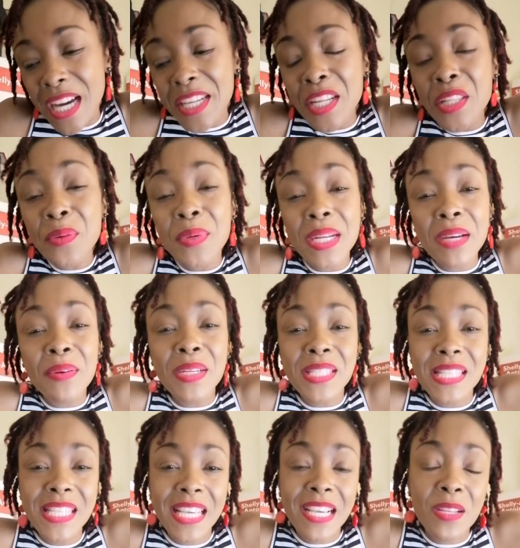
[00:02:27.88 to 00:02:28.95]
Another one I
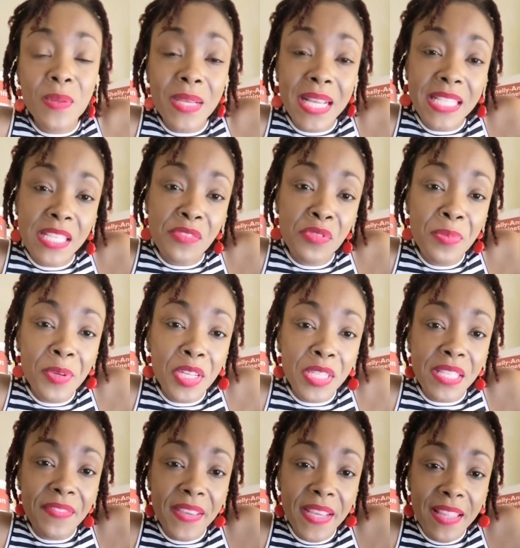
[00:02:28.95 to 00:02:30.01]
want to take a look at is
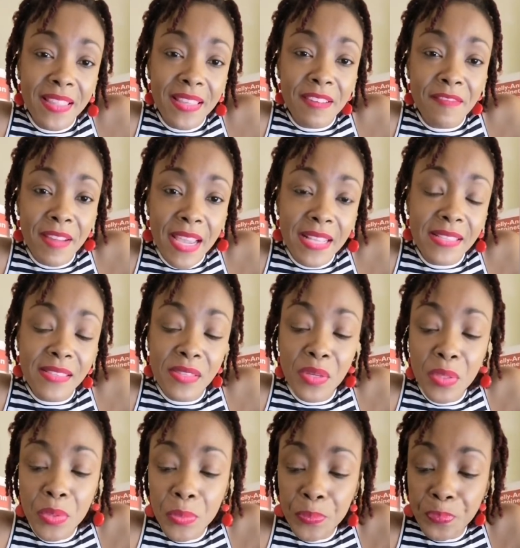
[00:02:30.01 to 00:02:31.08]
reproductive health and
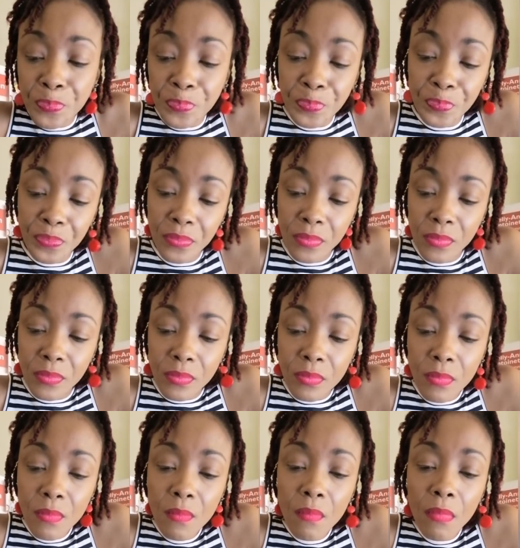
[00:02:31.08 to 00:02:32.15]
rights. Now,
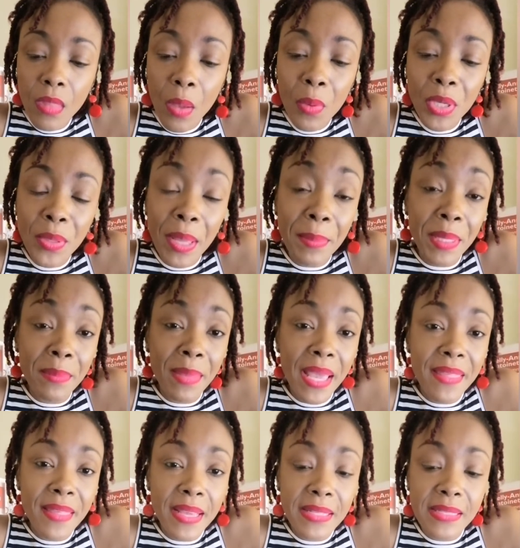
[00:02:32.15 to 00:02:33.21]
what do I mean
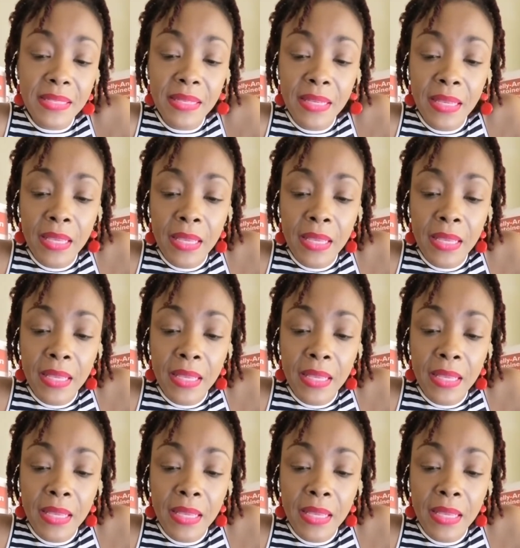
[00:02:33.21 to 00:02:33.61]
by that?